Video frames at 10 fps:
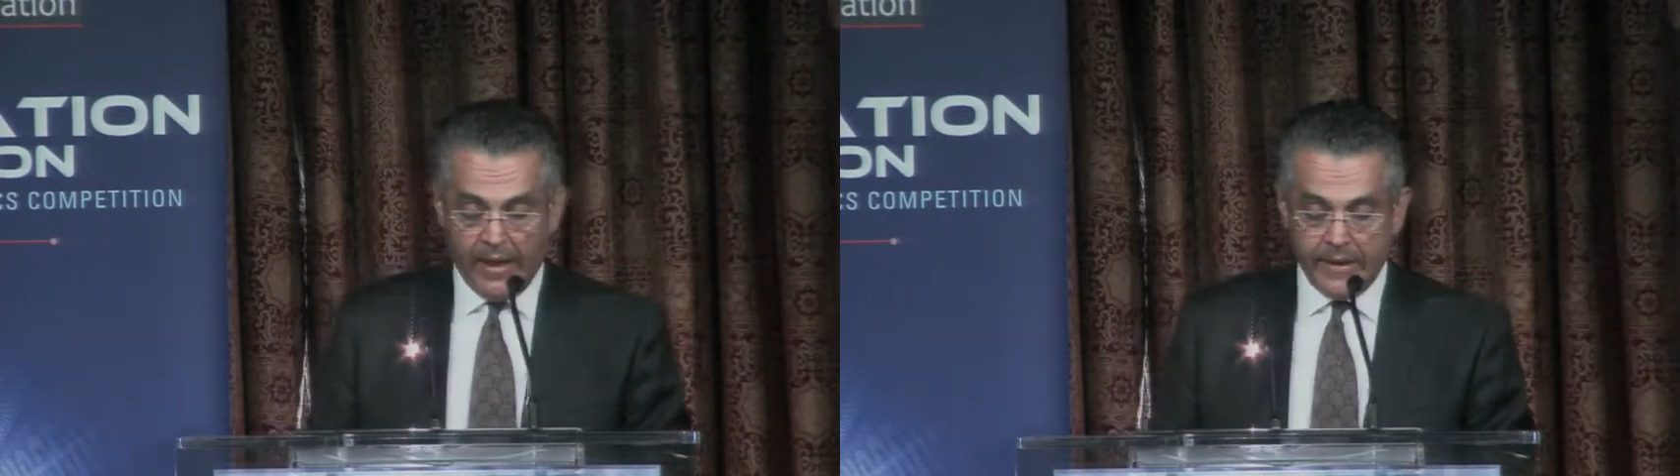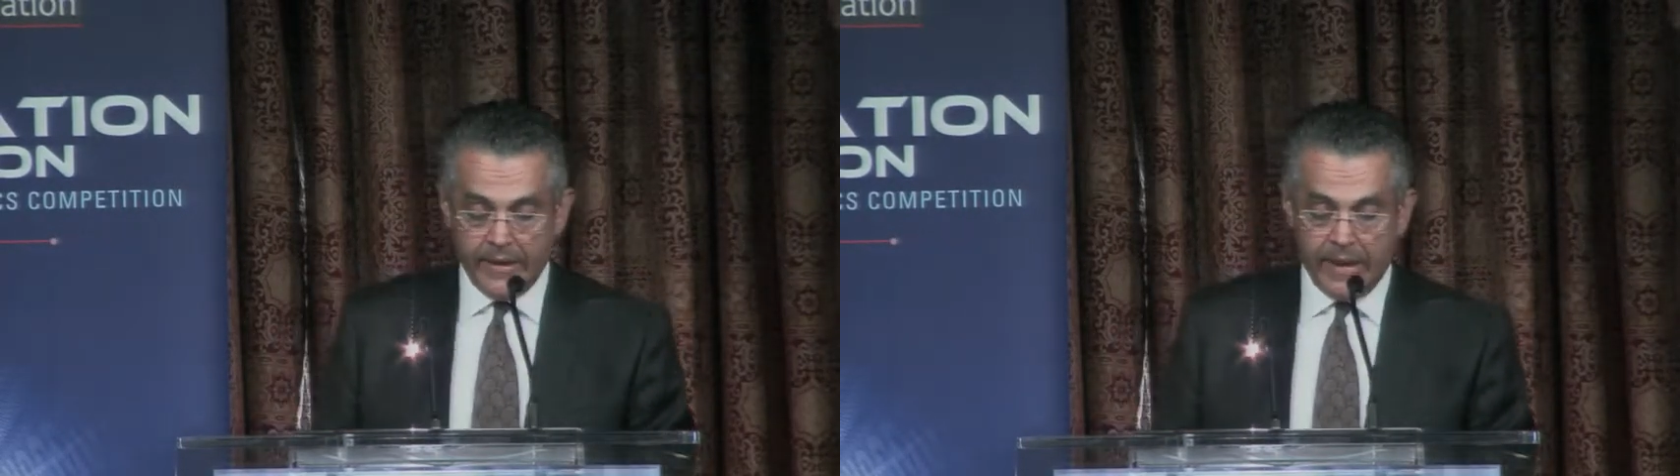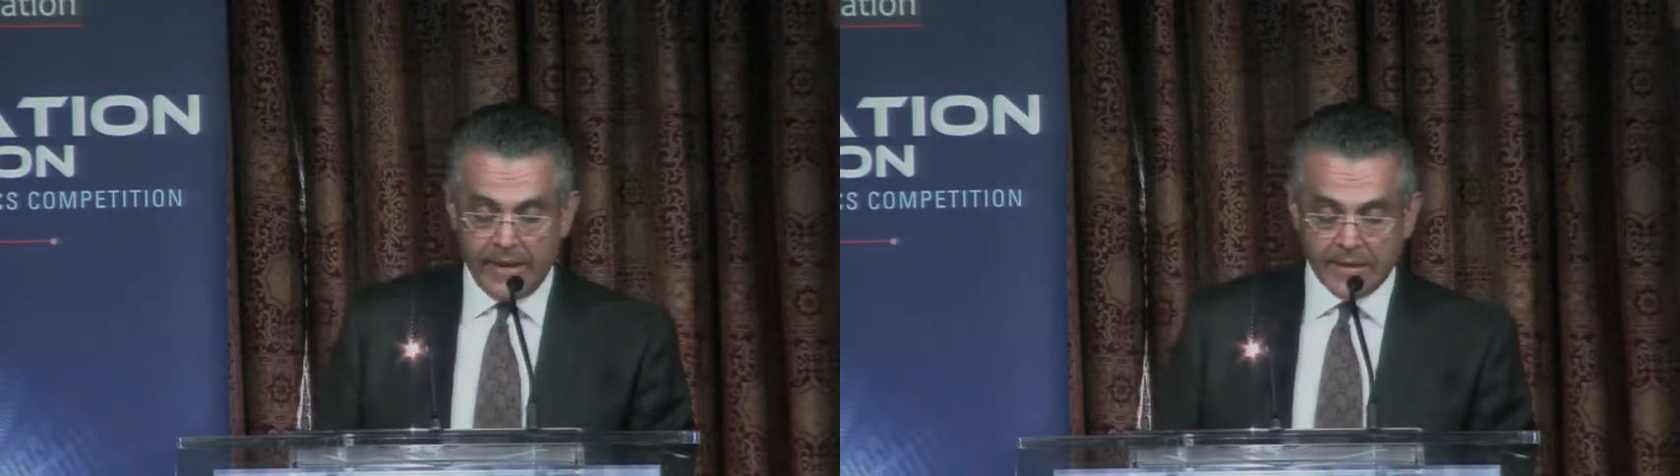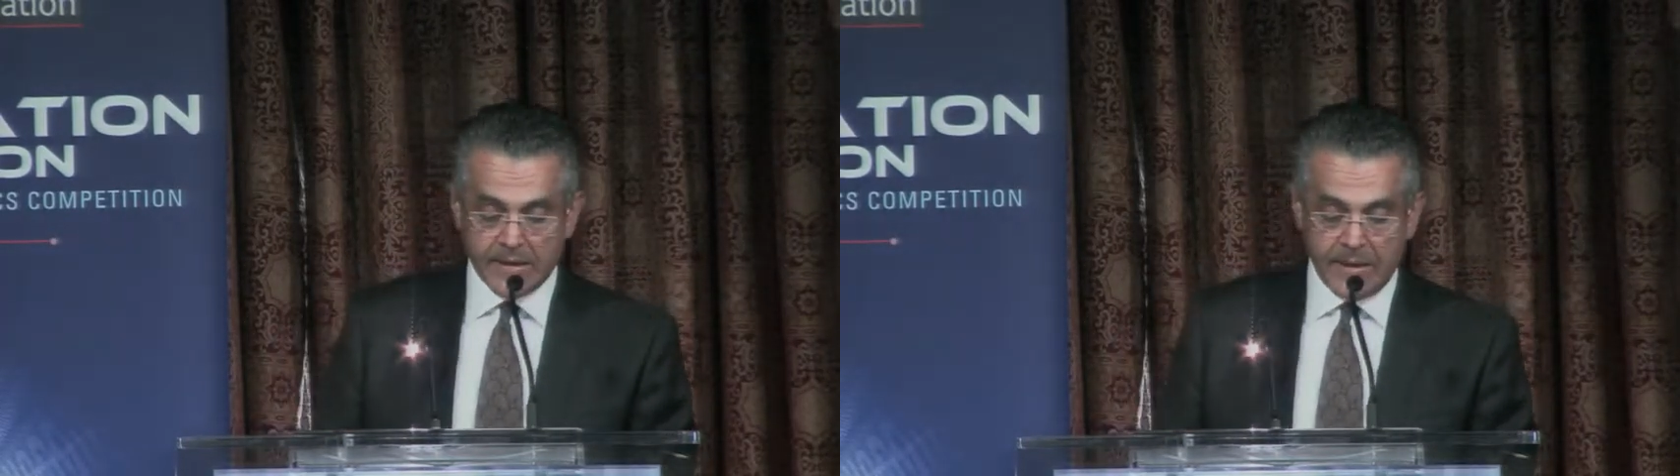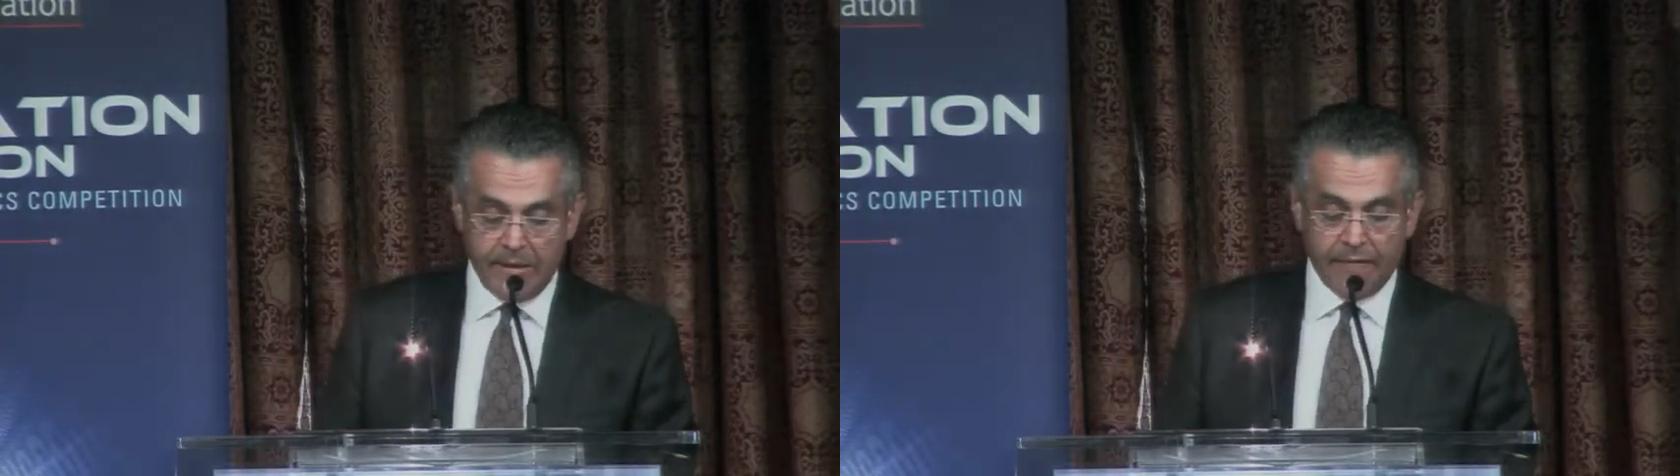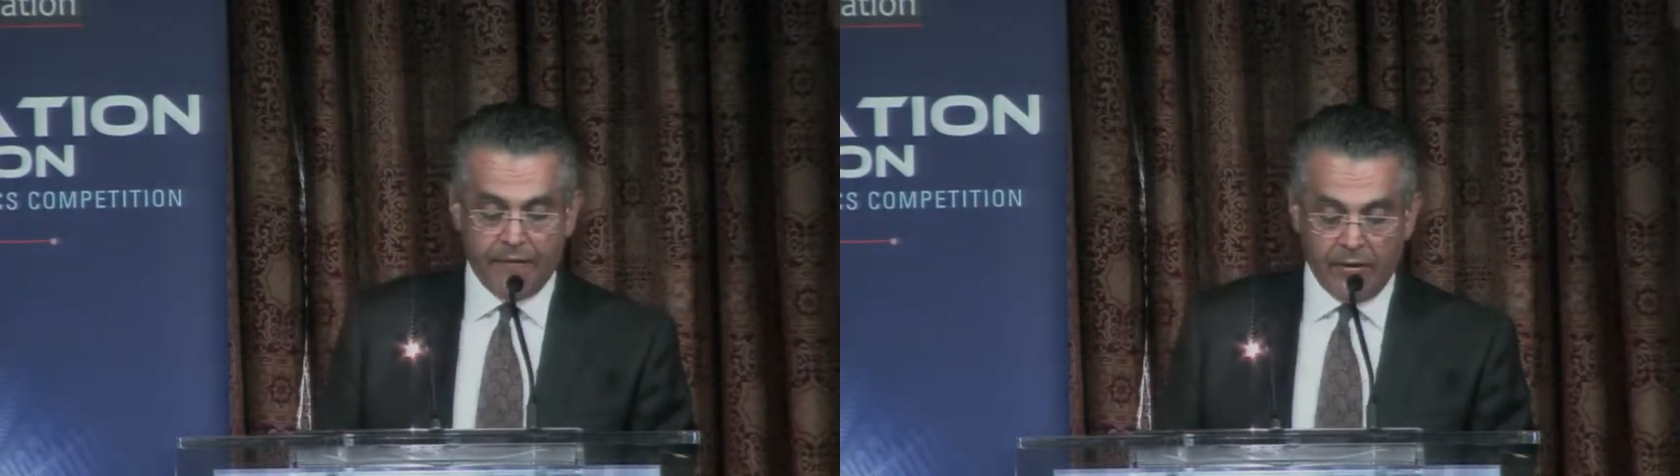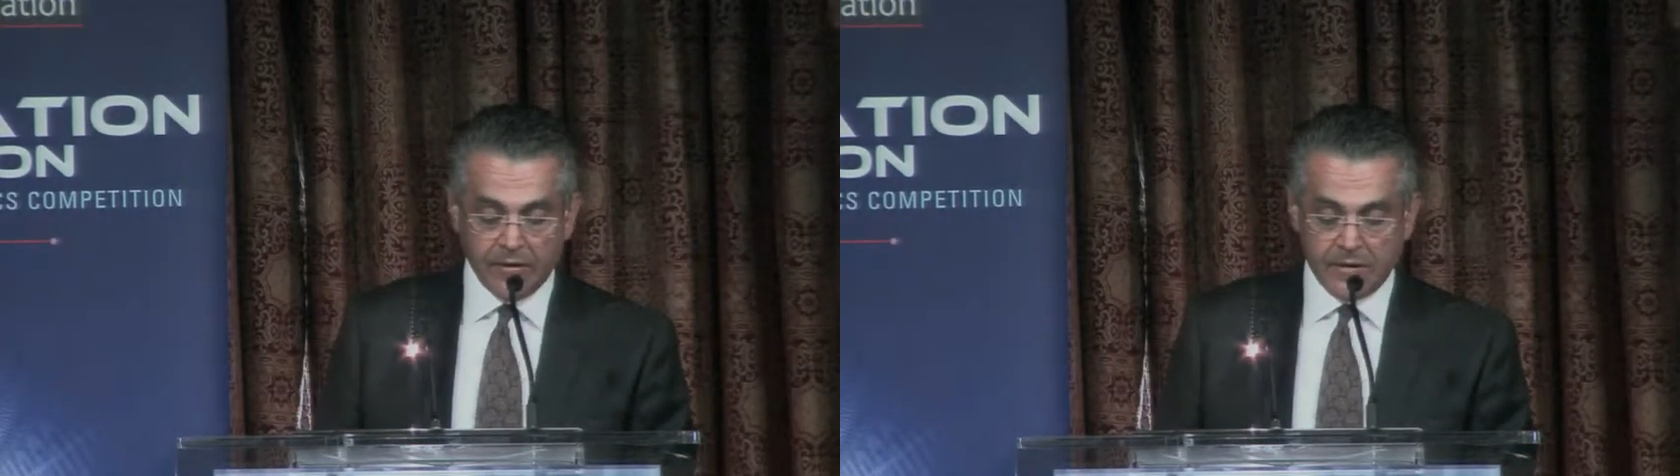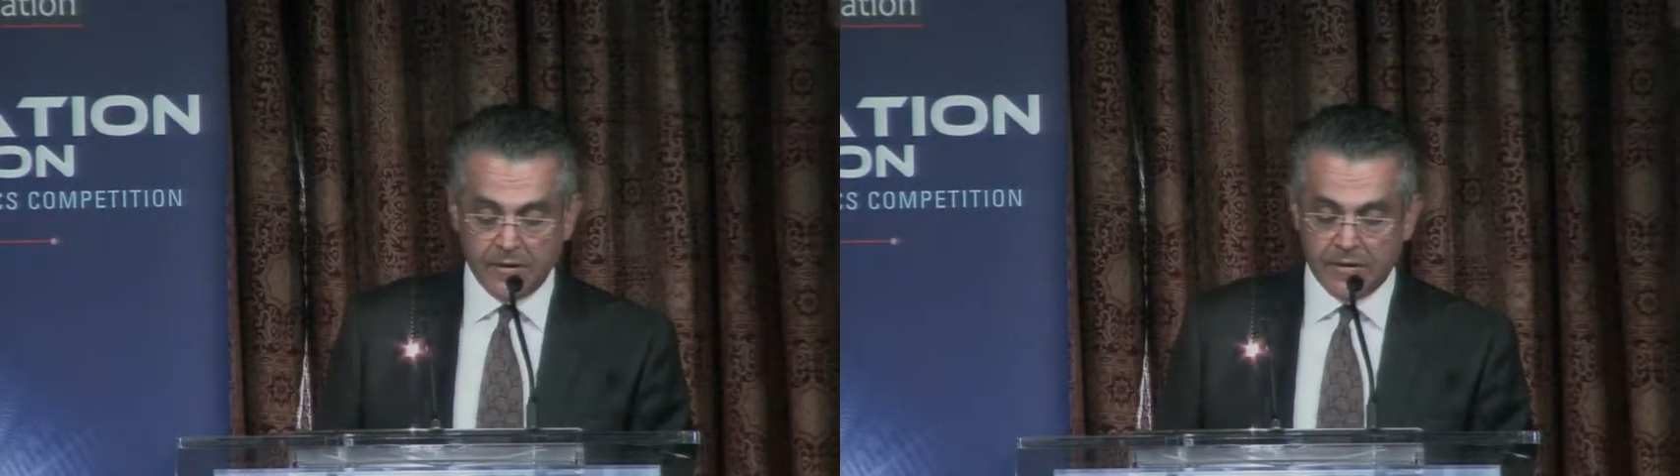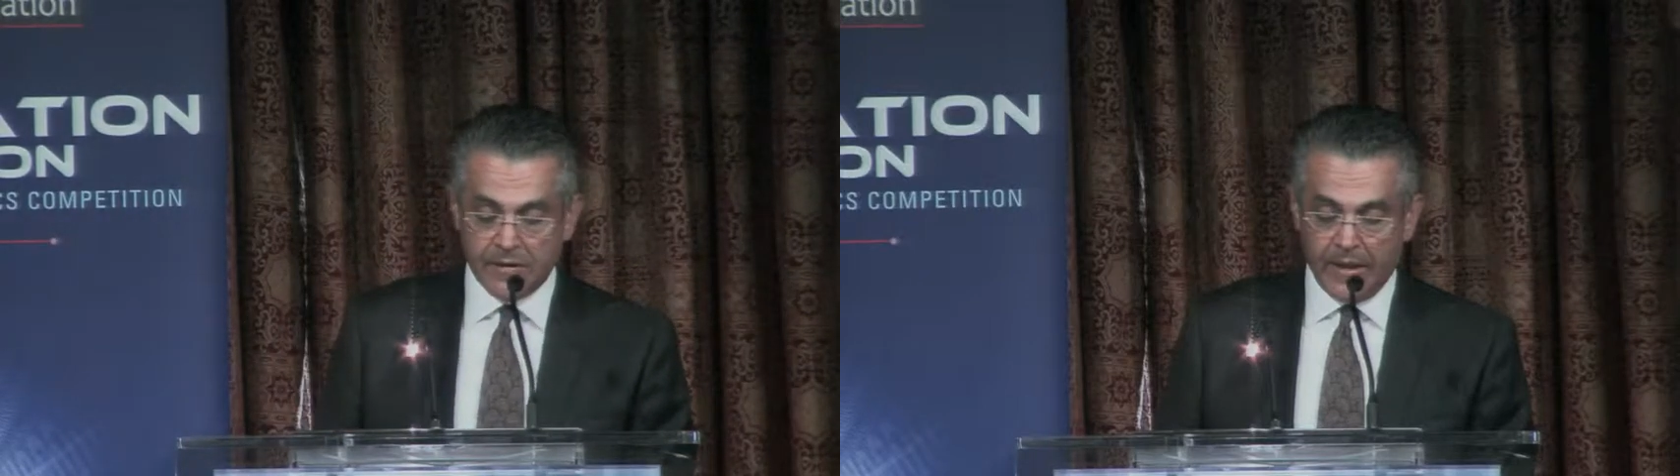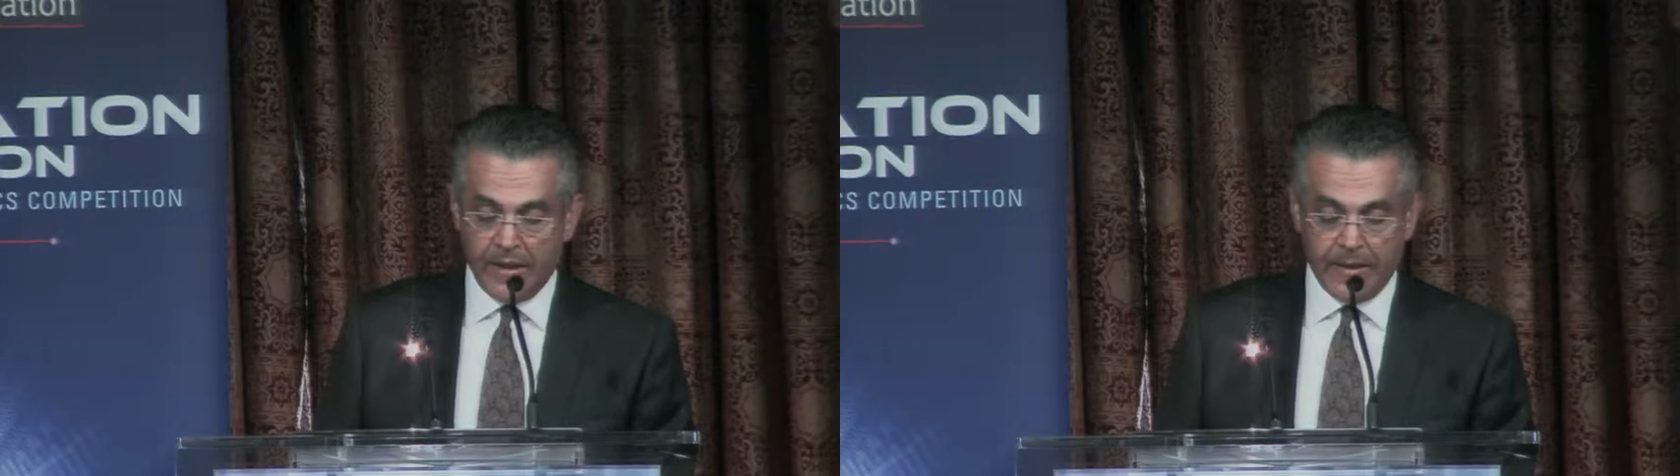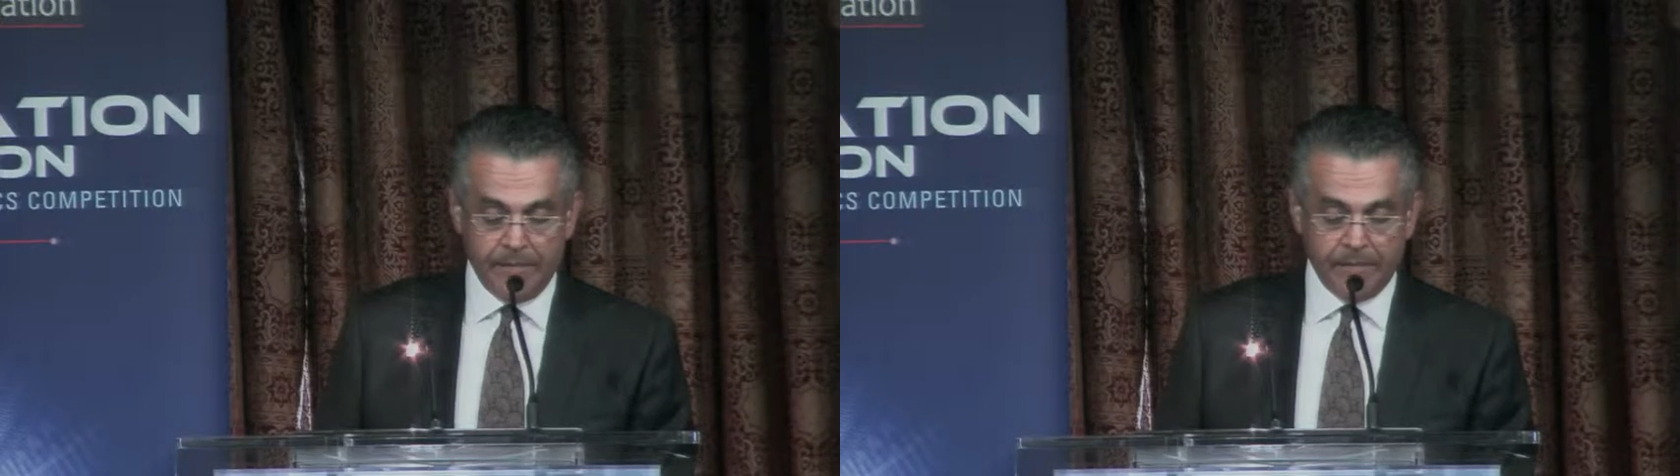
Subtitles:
He has fostered a